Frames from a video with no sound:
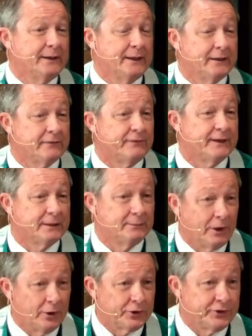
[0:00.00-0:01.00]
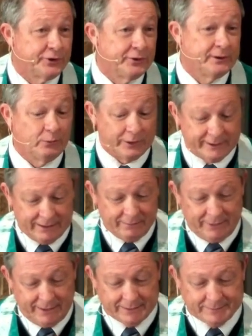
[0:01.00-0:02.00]
he had fed the multitude and what that
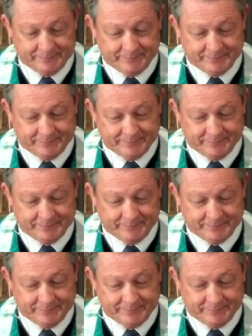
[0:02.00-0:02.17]
meant.